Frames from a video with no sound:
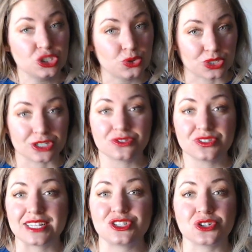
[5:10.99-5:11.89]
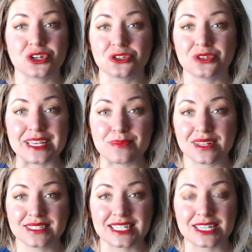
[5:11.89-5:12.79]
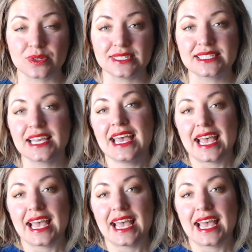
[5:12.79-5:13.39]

triggers that starter email sequence,